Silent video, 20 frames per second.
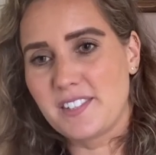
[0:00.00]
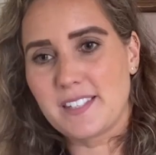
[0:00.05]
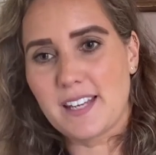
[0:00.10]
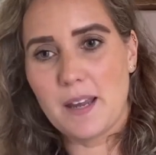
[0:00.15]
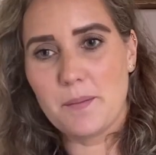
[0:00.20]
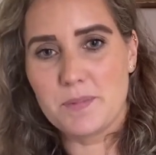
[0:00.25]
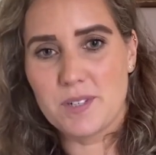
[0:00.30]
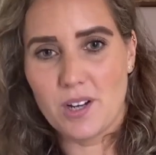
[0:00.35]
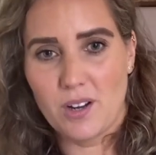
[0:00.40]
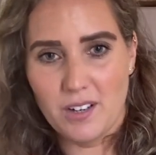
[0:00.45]

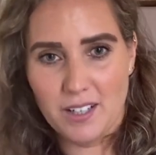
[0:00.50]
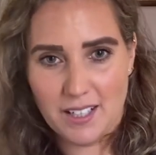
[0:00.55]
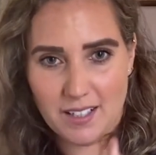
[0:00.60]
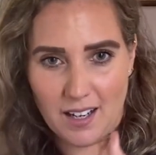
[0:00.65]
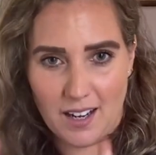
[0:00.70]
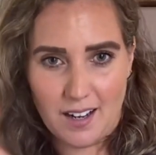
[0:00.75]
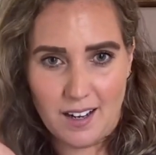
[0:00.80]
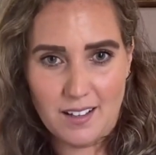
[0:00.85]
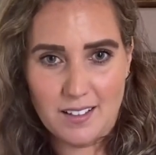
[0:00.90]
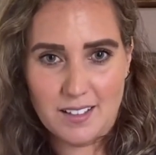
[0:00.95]
skipped on in
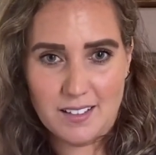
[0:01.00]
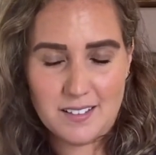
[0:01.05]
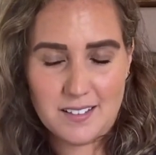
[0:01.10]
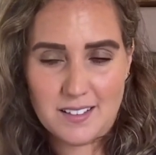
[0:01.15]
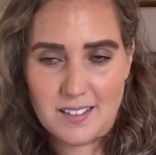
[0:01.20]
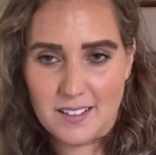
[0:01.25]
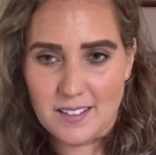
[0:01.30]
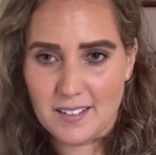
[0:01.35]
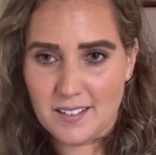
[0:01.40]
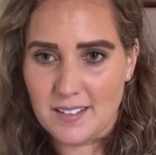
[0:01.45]

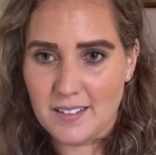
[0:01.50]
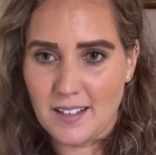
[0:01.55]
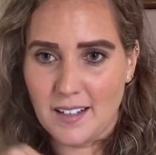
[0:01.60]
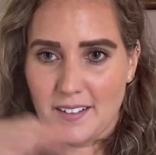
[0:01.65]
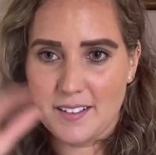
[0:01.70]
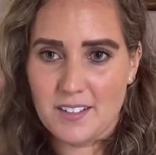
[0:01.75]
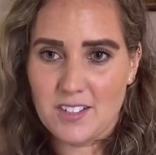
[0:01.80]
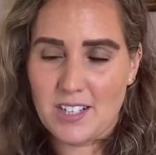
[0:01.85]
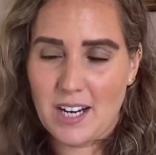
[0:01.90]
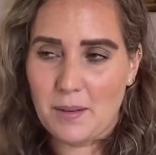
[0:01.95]
Heartland, and I
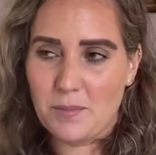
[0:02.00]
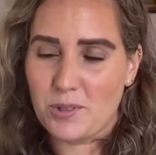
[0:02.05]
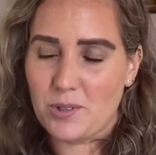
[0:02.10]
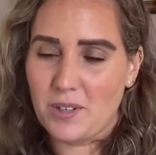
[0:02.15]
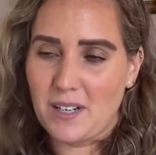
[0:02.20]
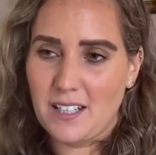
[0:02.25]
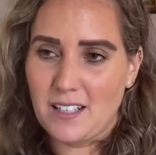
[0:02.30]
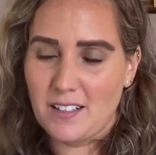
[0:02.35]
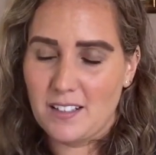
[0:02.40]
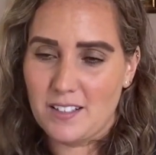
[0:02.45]
think James
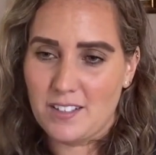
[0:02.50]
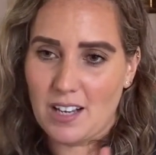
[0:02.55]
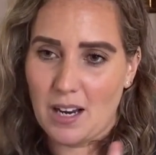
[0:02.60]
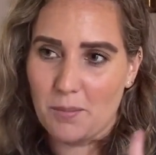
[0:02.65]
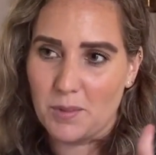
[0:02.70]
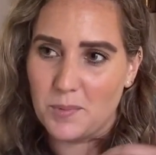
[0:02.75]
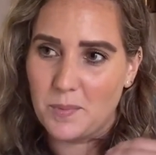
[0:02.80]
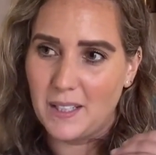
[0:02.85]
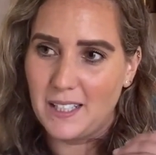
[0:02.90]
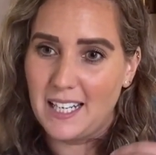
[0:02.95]
Green at the time
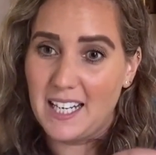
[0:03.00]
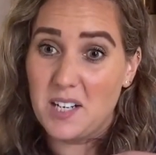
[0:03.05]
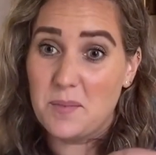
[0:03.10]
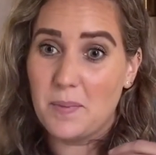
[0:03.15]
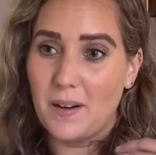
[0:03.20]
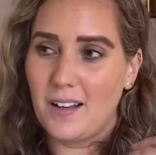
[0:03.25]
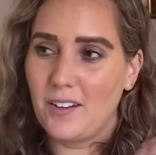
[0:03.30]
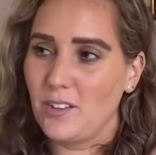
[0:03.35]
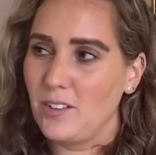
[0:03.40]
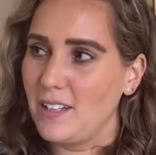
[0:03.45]
was my lead
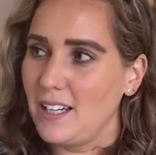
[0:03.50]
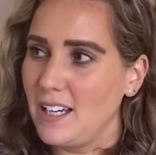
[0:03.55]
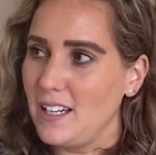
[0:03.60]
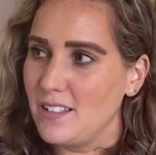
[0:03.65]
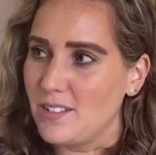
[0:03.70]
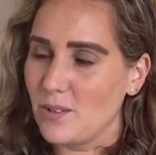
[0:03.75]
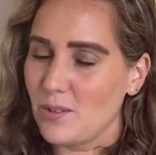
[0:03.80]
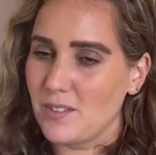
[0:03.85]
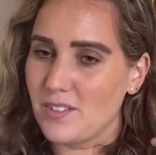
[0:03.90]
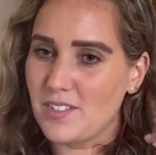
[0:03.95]
partner, and he
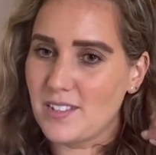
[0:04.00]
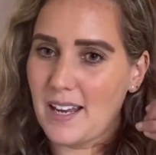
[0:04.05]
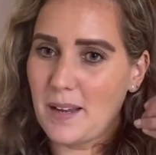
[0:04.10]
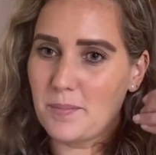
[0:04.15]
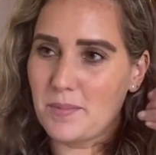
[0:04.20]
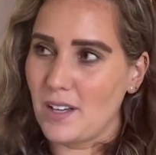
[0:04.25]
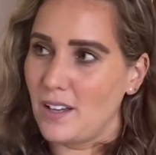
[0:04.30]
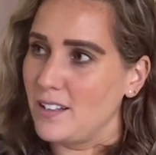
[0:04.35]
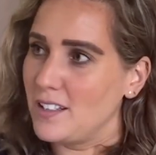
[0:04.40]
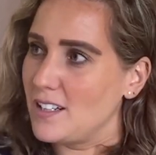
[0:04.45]
sort of
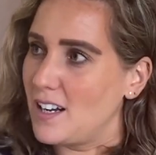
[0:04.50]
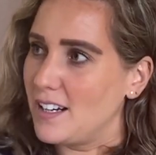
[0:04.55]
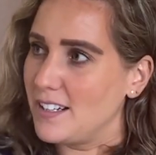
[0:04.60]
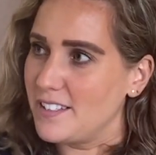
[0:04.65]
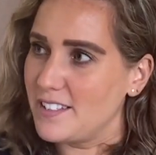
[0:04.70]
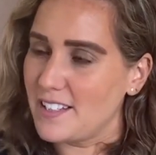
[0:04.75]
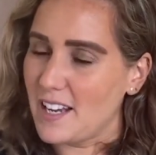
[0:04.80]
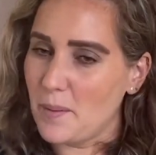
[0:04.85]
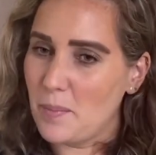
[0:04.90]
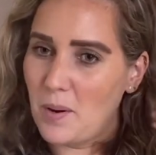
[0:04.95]
skipped on and I
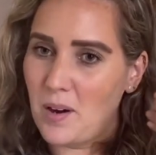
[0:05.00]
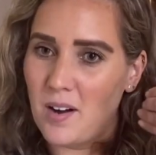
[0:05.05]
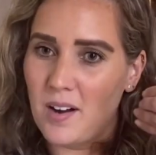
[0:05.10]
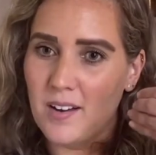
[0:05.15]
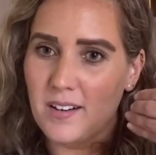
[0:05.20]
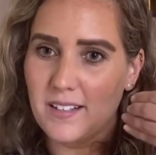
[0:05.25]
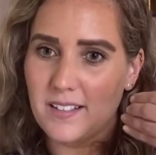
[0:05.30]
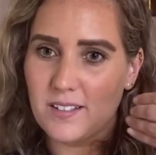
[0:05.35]
skip on.